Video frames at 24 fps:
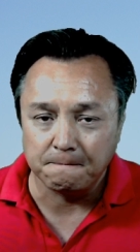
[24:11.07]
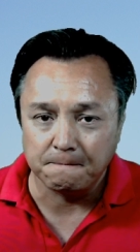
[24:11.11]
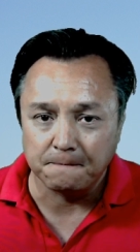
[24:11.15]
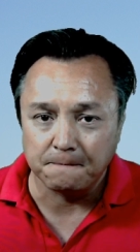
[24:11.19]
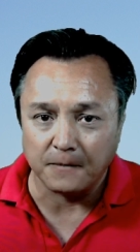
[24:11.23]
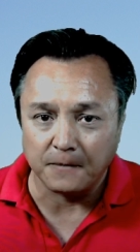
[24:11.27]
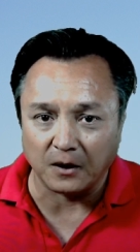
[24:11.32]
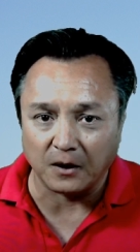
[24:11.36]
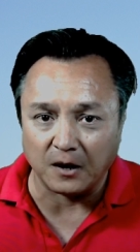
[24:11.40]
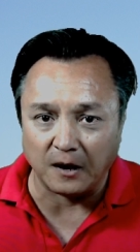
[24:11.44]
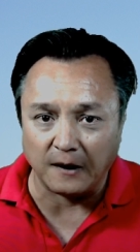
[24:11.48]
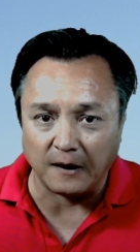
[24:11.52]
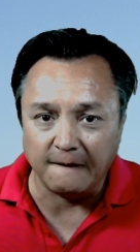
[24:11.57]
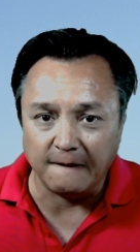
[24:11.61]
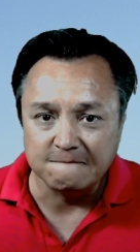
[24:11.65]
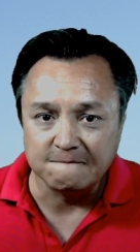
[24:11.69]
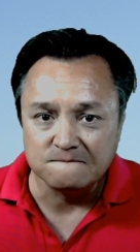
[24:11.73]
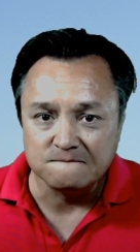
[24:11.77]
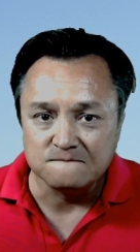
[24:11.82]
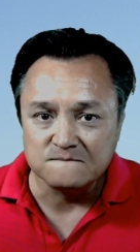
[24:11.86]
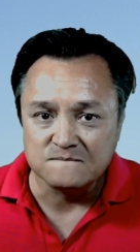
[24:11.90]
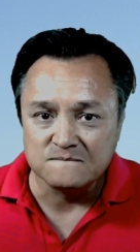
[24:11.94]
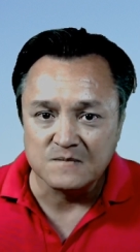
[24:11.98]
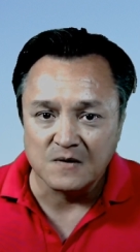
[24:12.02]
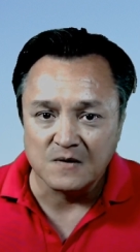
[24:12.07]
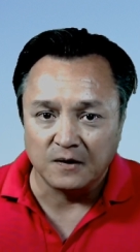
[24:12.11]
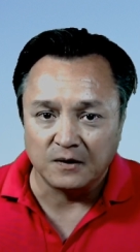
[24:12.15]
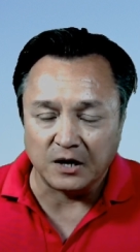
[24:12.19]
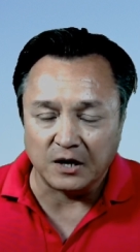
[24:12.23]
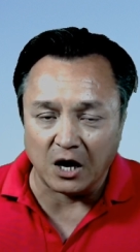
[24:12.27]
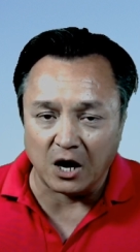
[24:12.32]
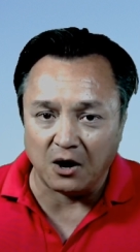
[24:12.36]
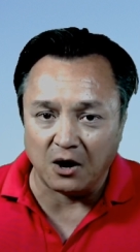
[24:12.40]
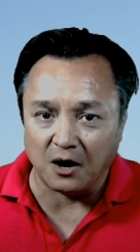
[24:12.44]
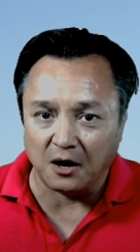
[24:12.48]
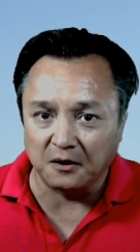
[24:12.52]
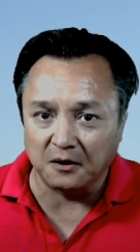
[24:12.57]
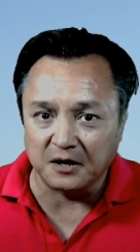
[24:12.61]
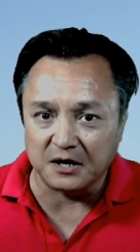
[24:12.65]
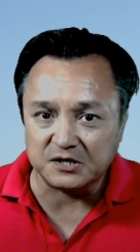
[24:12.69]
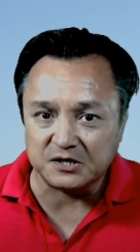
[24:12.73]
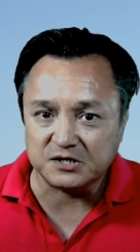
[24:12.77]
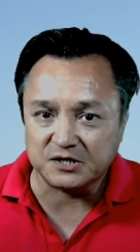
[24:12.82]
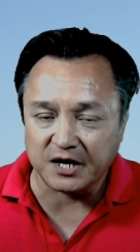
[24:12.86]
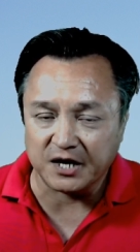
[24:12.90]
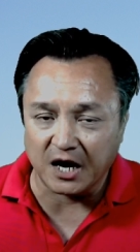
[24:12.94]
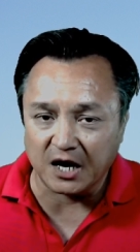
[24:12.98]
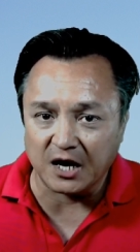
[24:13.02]
Okay. Now,
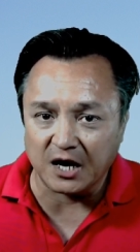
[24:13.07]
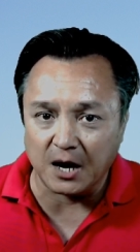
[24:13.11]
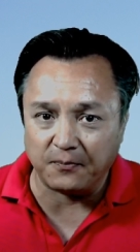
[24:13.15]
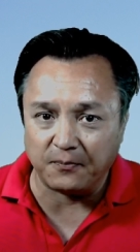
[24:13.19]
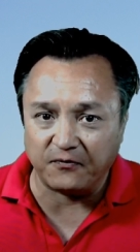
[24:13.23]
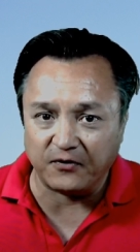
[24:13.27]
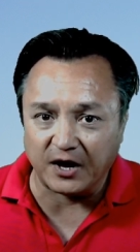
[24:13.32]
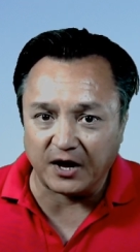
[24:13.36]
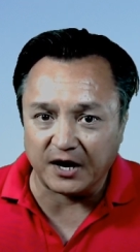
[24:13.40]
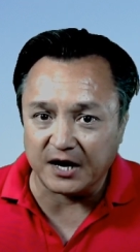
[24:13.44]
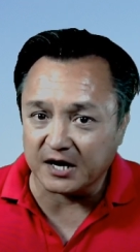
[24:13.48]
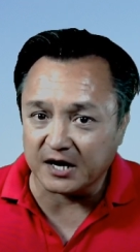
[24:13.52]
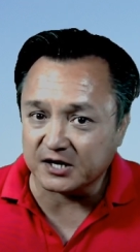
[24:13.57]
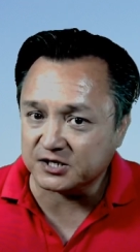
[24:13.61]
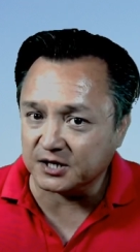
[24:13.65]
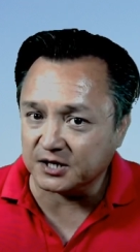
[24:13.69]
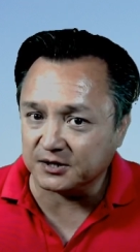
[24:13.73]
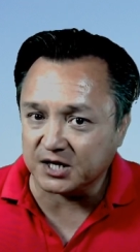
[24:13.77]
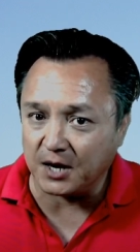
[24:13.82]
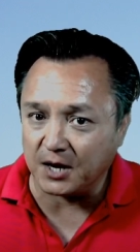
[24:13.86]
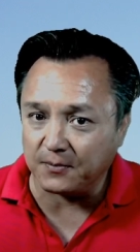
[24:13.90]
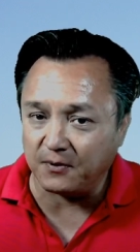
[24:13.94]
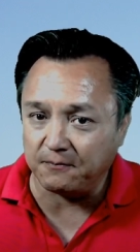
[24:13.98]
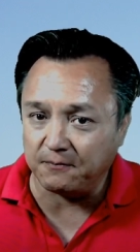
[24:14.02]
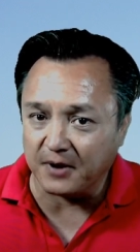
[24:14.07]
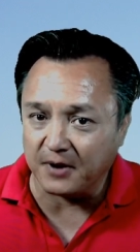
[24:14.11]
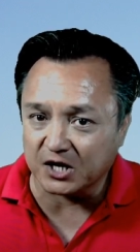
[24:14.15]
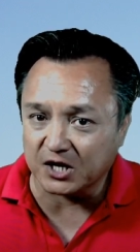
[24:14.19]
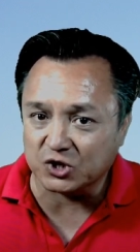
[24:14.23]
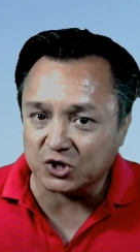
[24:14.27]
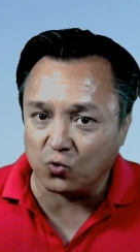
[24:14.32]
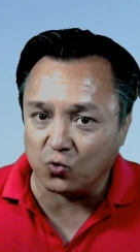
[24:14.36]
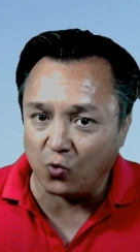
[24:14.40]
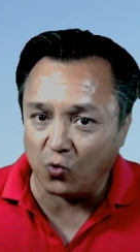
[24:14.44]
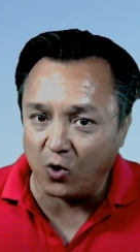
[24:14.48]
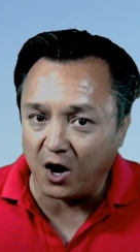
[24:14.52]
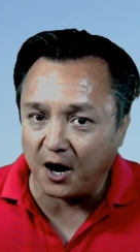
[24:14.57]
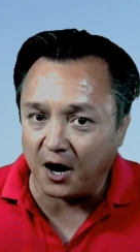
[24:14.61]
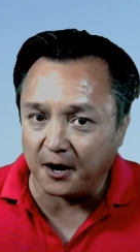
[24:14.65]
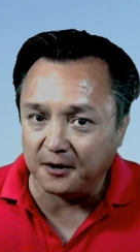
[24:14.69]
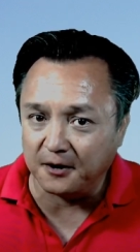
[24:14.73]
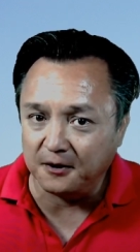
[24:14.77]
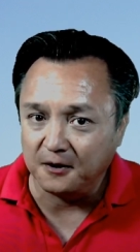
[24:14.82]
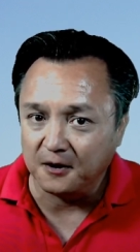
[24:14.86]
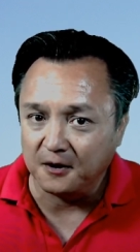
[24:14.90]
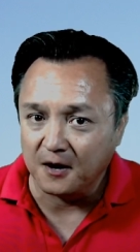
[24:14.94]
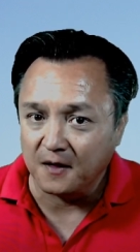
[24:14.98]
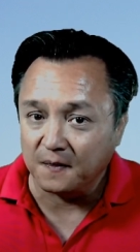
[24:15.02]
unless Town of Apple Valley has some type of magic
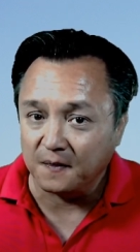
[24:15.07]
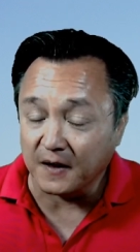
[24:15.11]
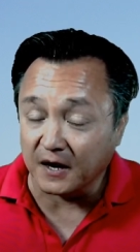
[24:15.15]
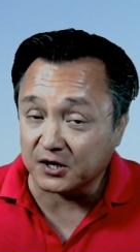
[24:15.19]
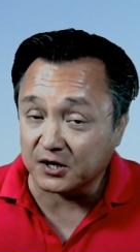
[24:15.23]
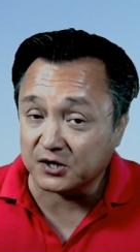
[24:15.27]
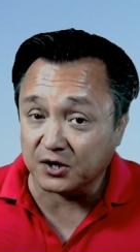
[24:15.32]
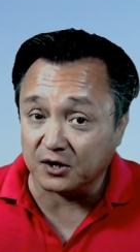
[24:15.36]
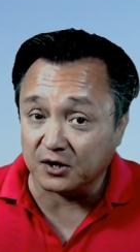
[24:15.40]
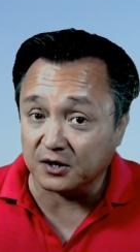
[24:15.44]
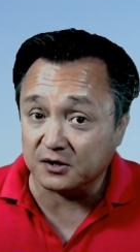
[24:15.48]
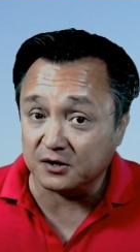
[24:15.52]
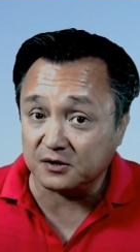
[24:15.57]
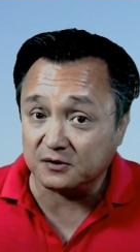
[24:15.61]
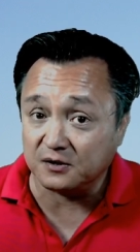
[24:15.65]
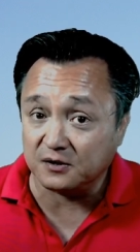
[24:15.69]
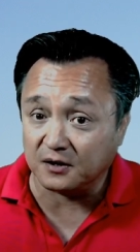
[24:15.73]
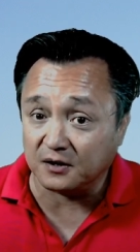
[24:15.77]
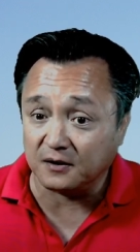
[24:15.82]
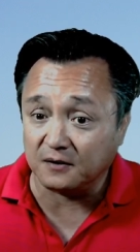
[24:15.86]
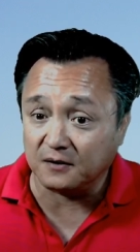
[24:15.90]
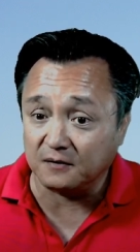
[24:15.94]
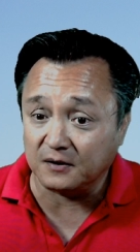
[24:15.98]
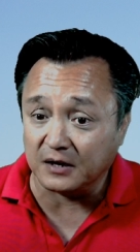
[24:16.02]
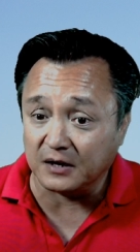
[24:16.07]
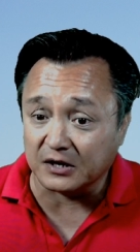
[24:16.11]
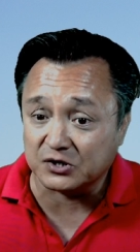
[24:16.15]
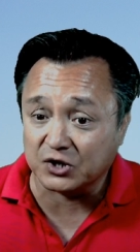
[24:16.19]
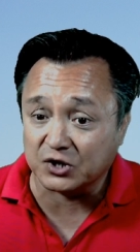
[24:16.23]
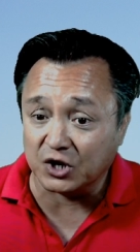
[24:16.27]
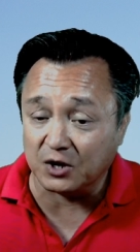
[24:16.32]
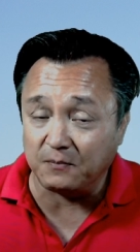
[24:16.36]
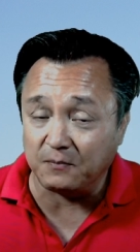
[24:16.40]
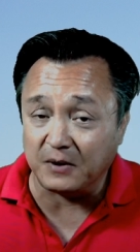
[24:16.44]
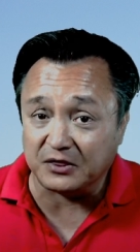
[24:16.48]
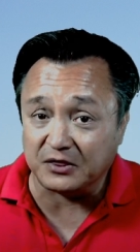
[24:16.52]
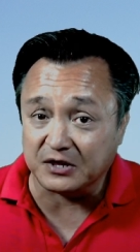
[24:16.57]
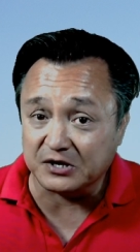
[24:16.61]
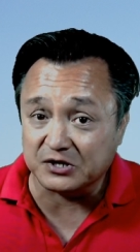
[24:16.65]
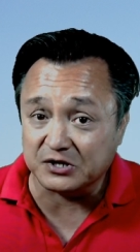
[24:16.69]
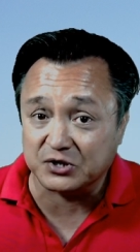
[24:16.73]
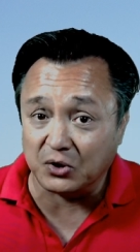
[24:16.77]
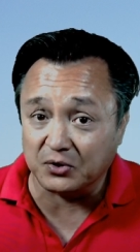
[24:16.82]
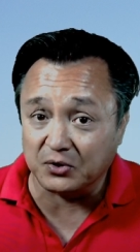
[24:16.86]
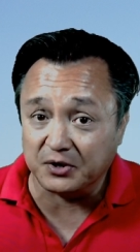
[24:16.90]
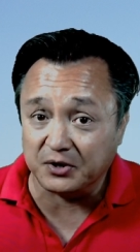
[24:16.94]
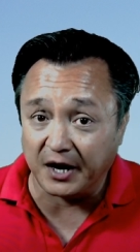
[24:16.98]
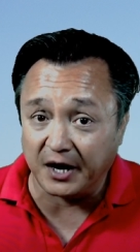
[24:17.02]
wand that's gonna that's gonna make these
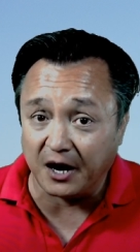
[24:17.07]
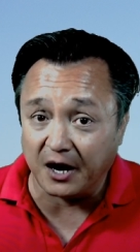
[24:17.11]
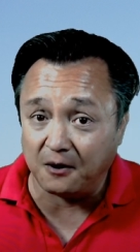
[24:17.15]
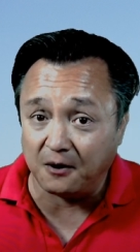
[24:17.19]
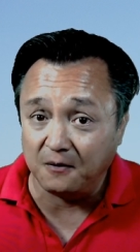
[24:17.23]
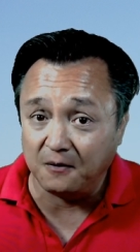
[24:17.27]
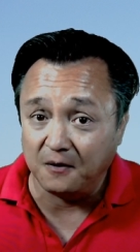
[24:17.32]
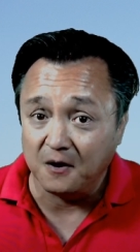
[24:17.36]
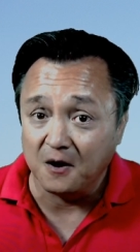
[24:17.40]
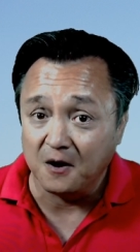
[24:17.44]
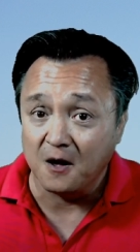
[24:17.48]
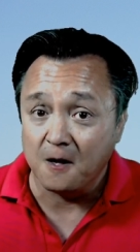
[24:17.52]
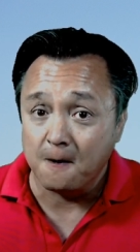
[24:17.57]
go down,